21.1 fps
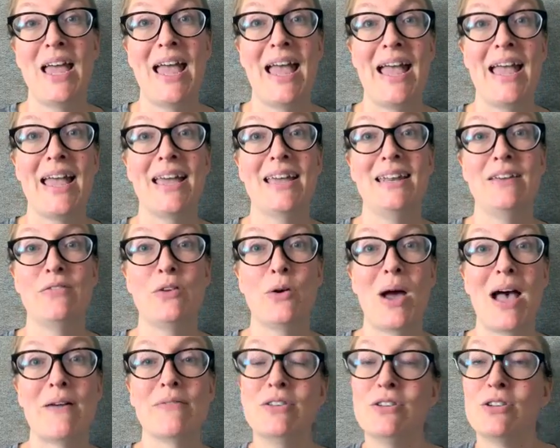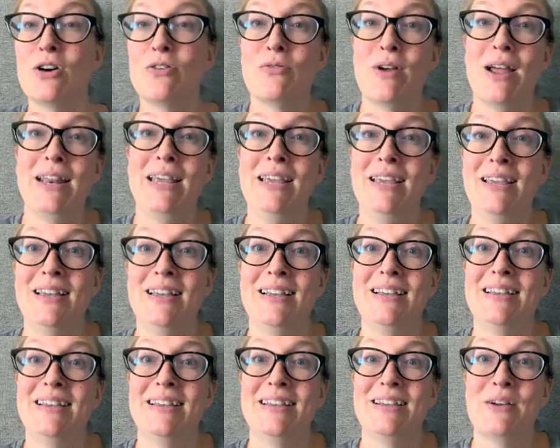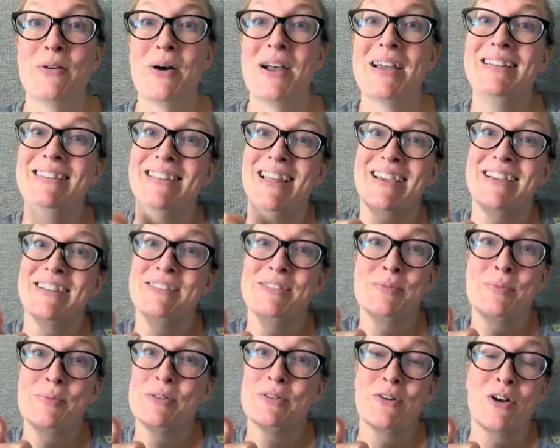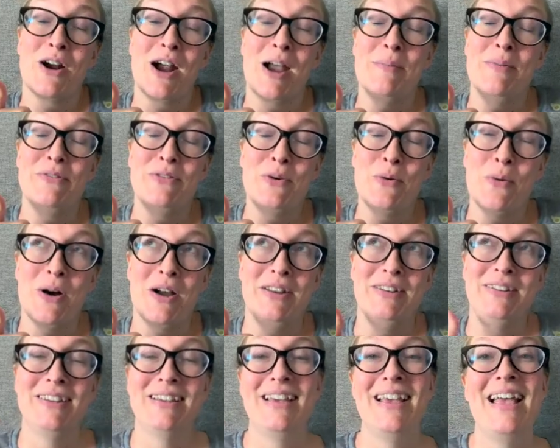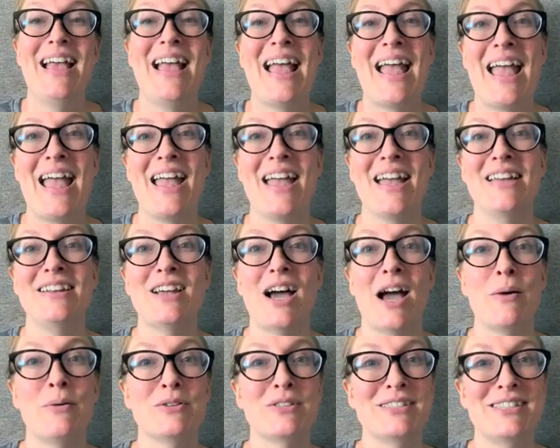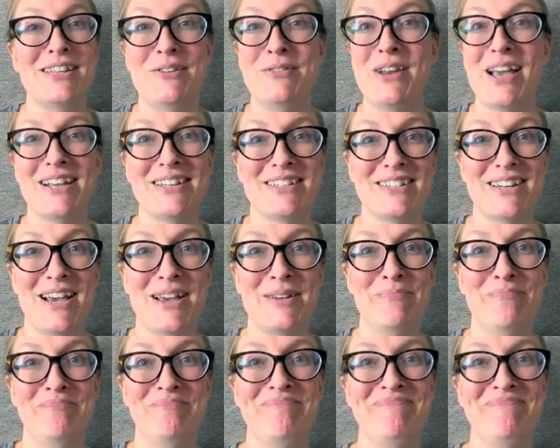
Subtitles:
And if you haven't already, go ahead and like and subscribe if you want. And I will see you next time.